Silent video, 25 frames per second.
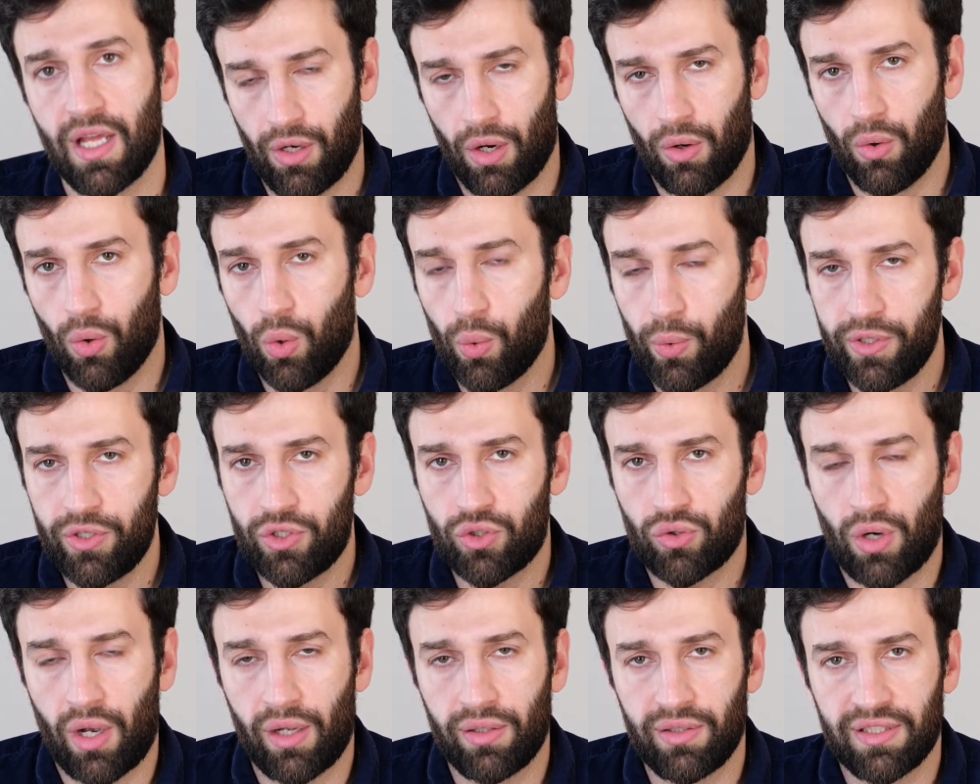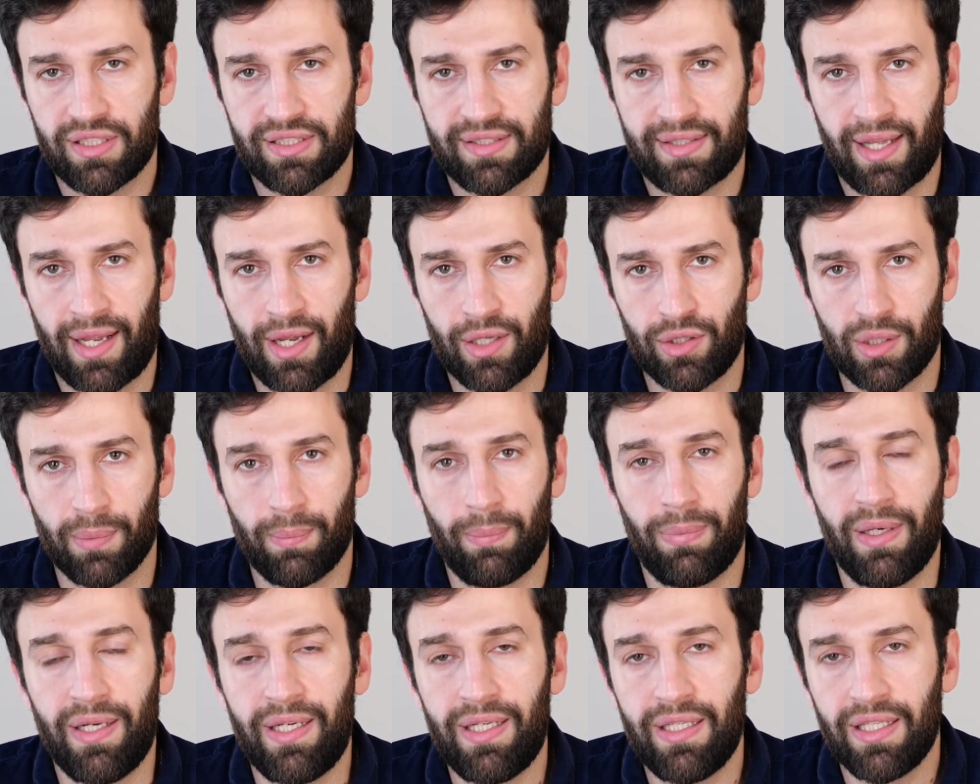You know, always trying to stay at the
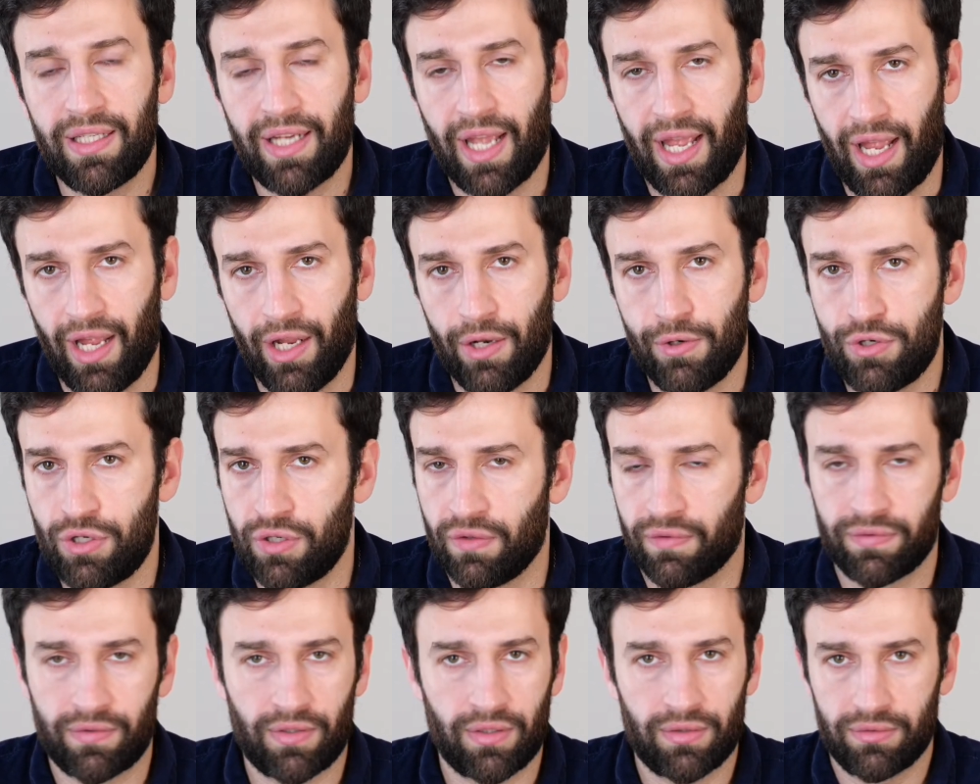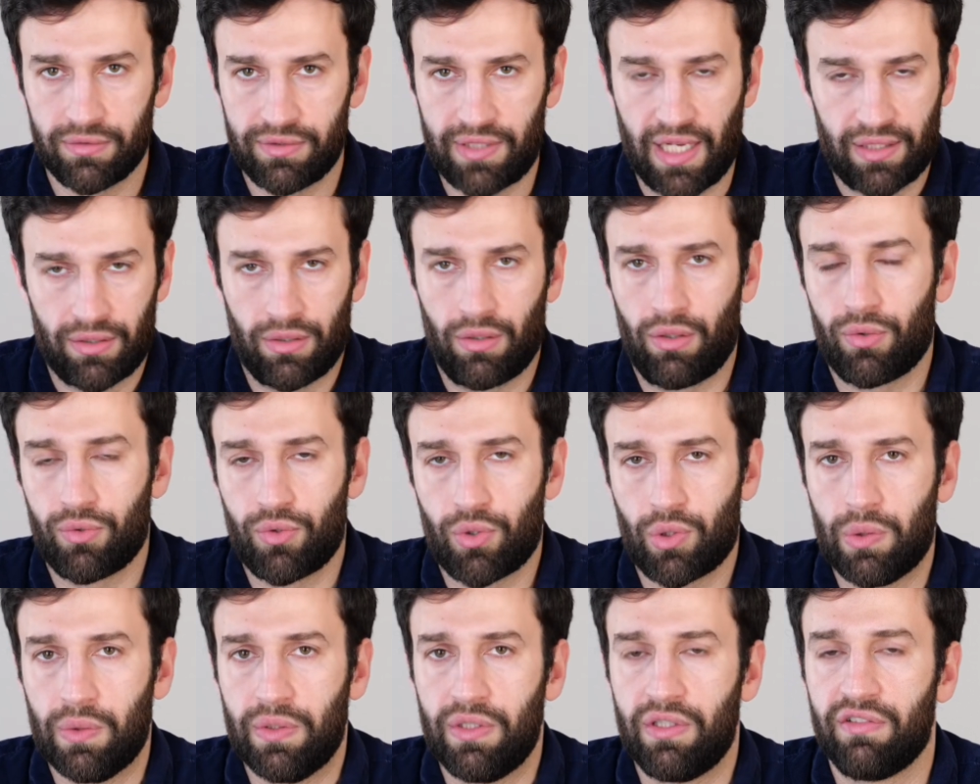bleeding edge of
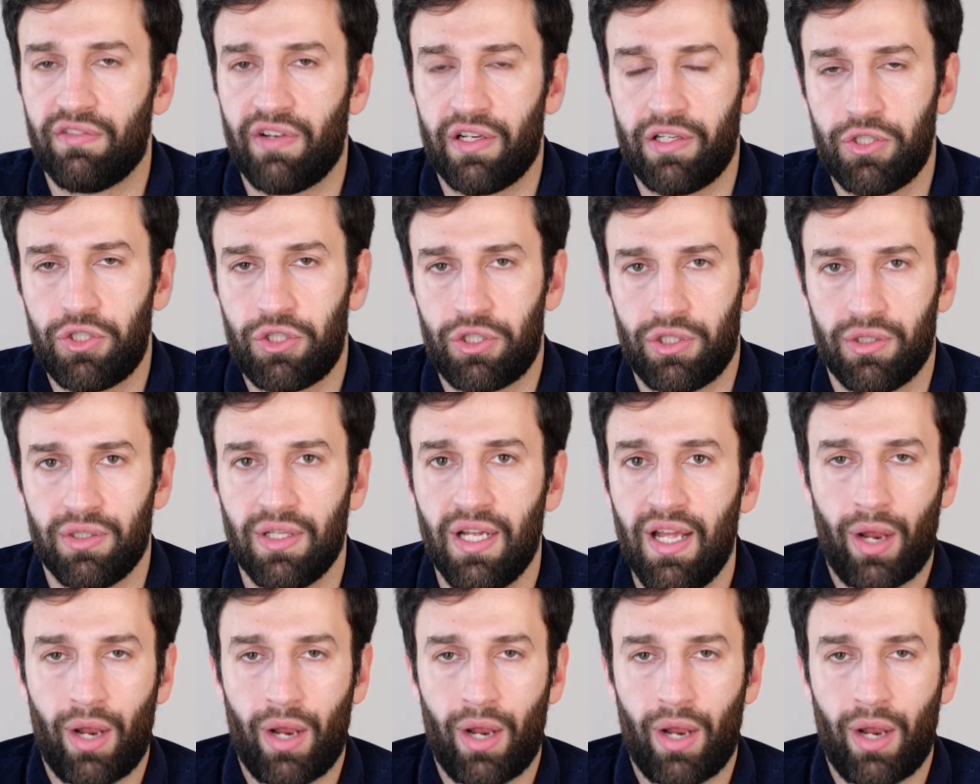technological innovation.